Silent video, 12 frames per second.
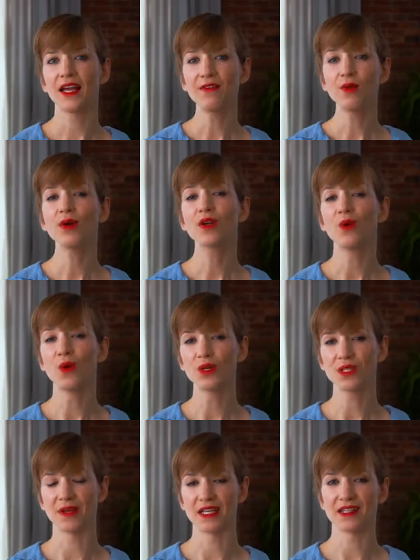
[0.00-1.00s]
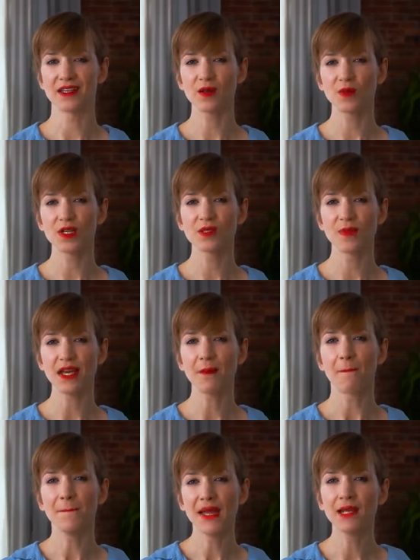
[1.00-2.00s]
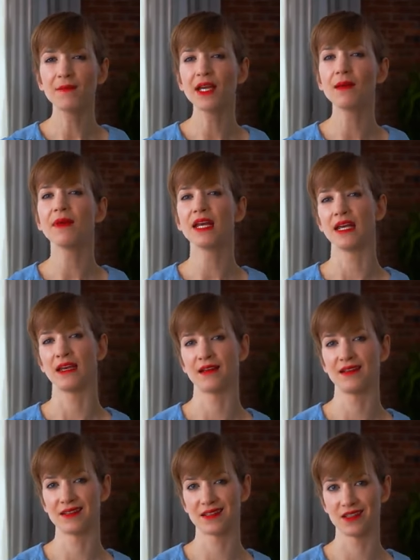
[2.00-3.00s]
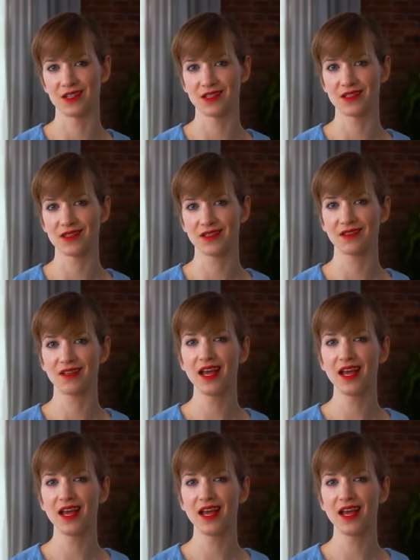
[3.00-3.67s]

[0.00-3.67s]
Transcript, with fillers: If you want to automate, in other words, make many, many, many decisions